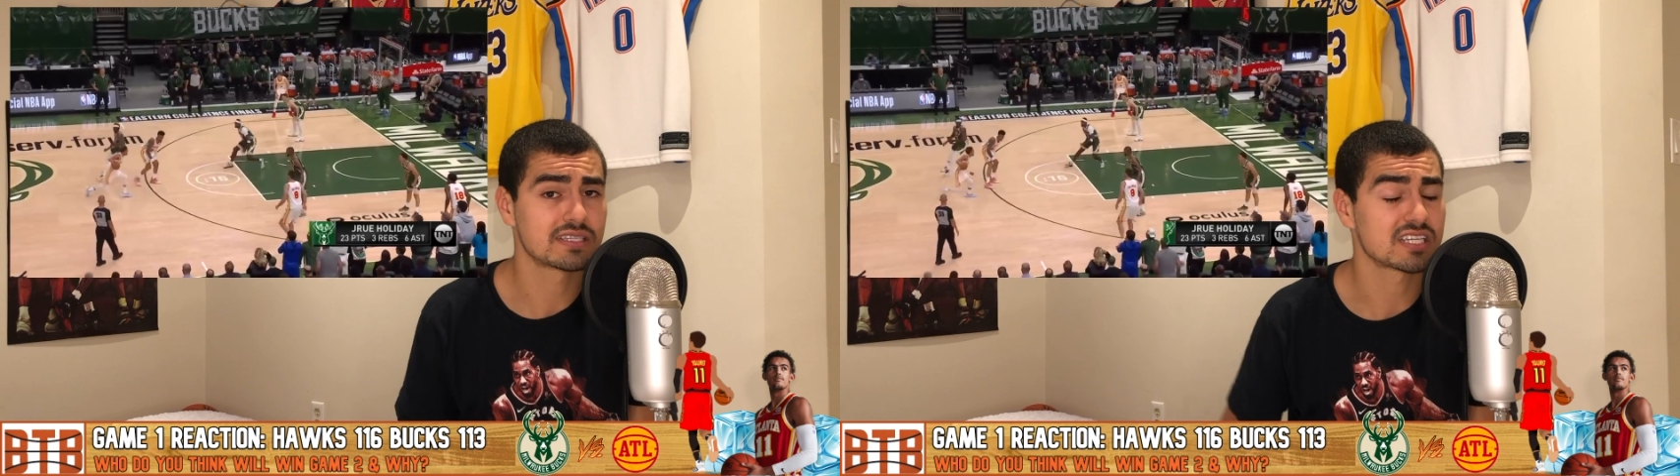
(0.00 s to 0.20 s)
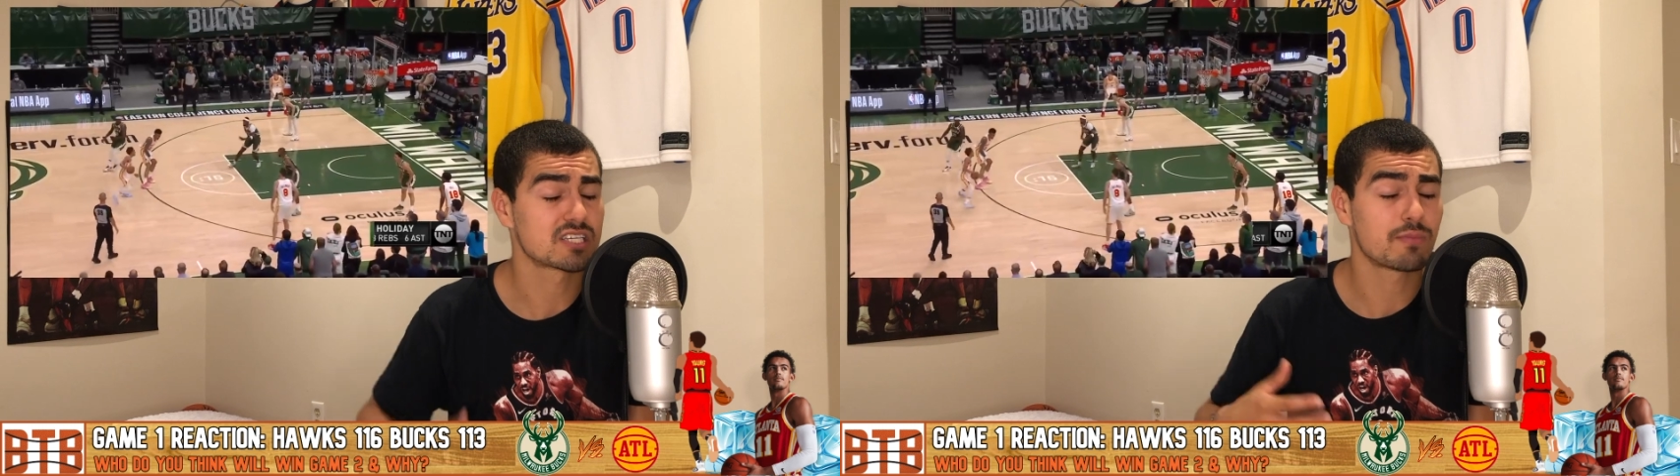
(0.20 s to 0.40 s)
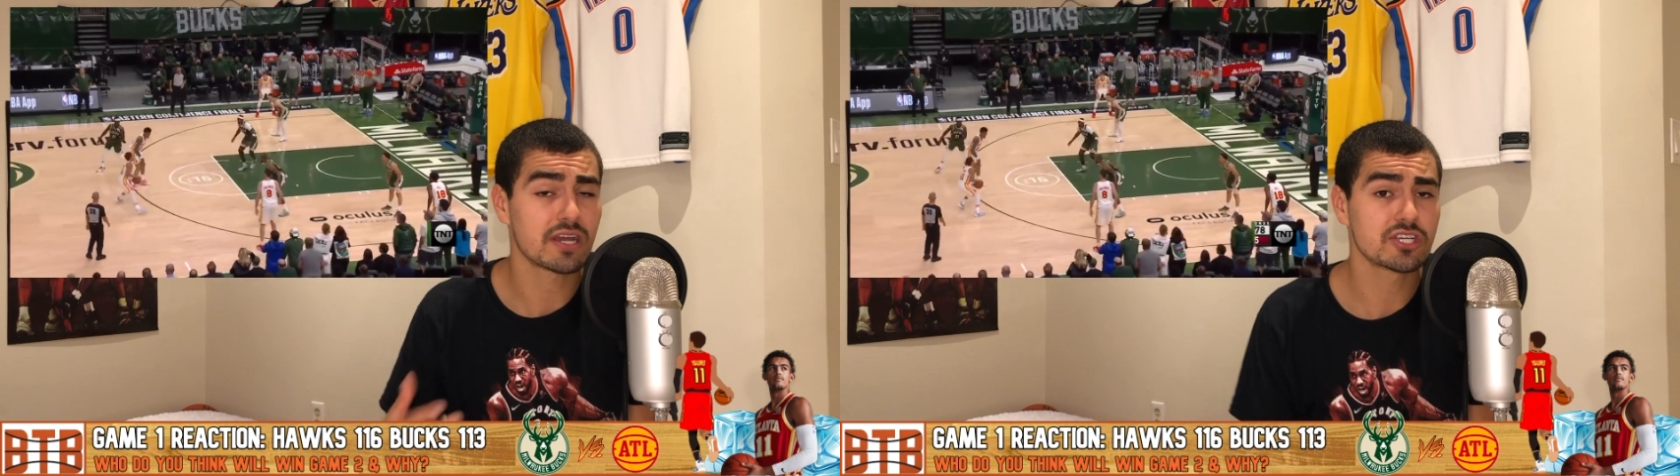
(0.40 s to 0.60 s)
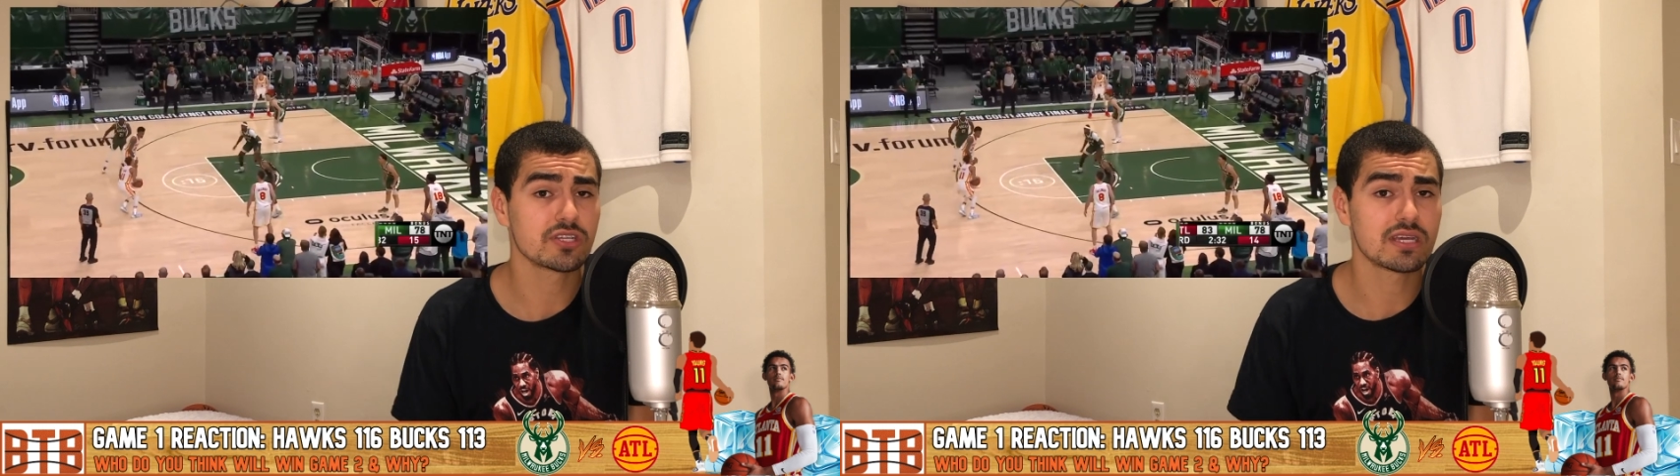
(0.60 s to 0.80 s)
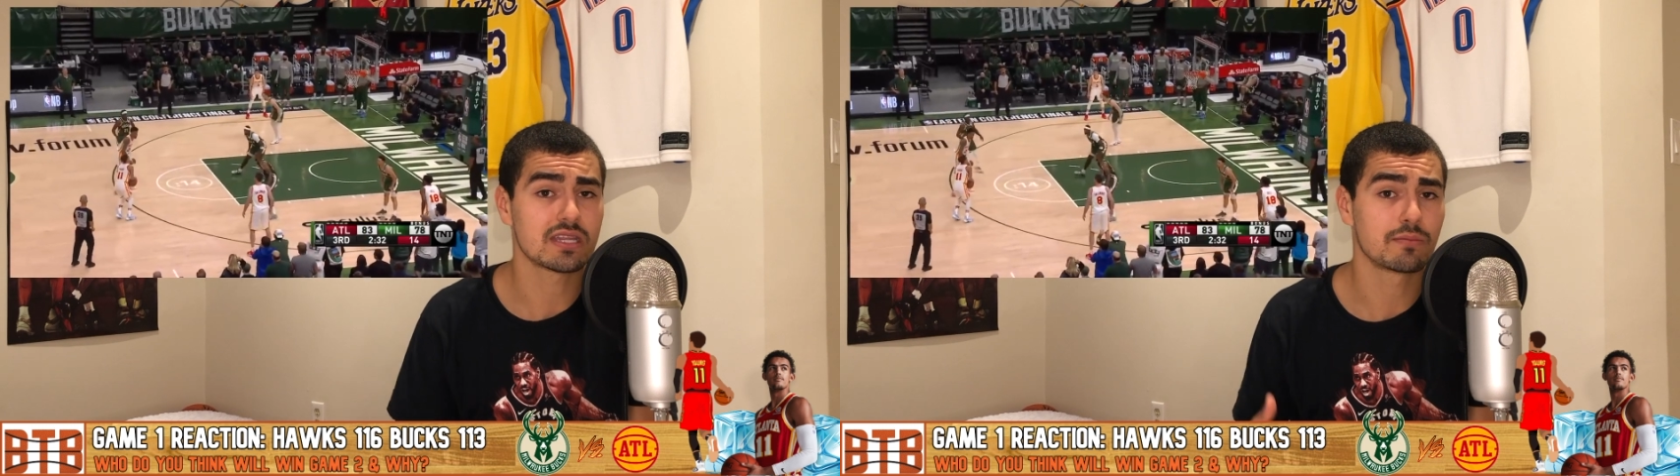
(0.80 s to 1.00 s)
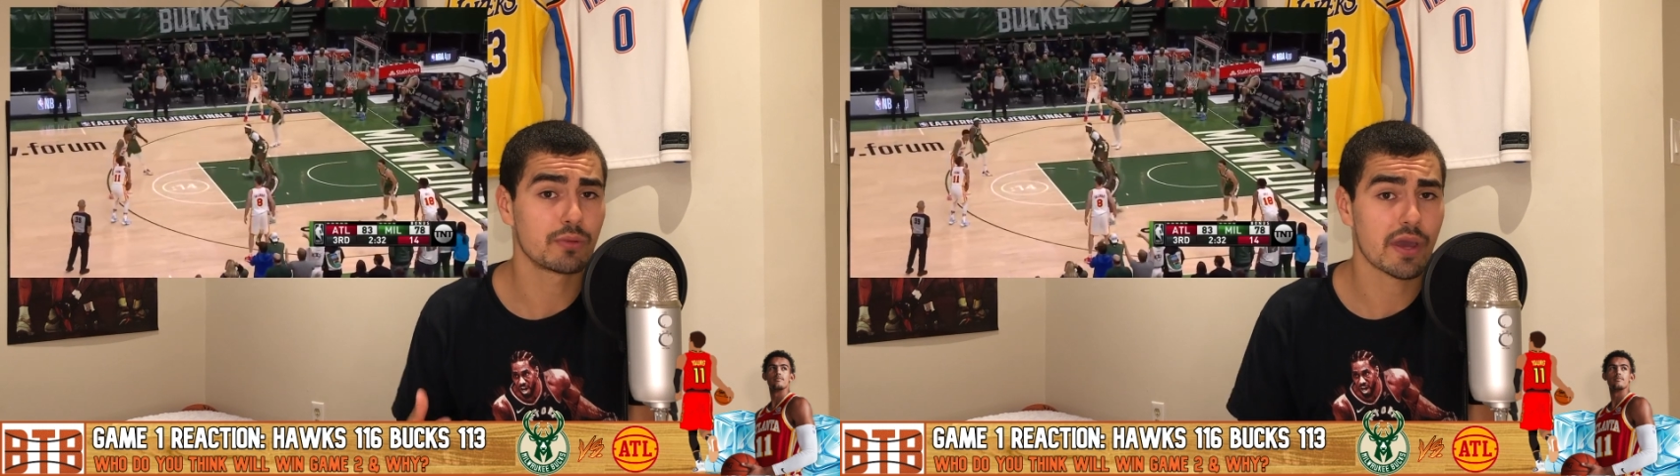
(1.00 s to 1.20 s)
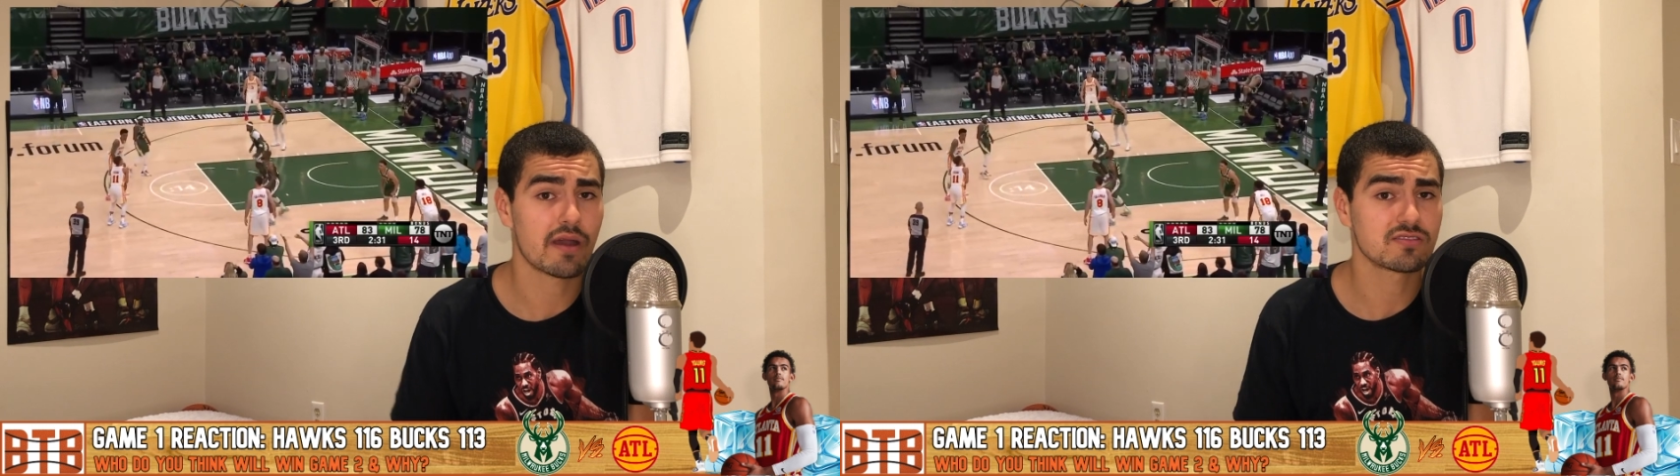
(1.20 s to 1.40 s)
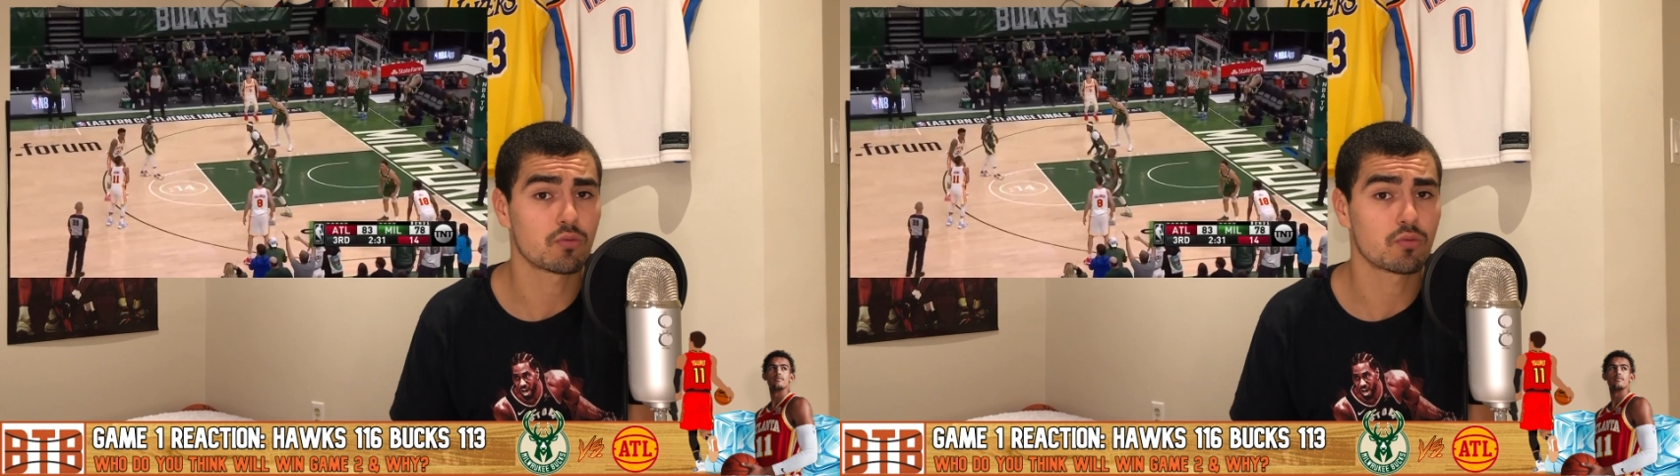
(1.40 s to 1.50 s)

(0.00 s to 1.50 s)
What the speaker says: especially in the playoffs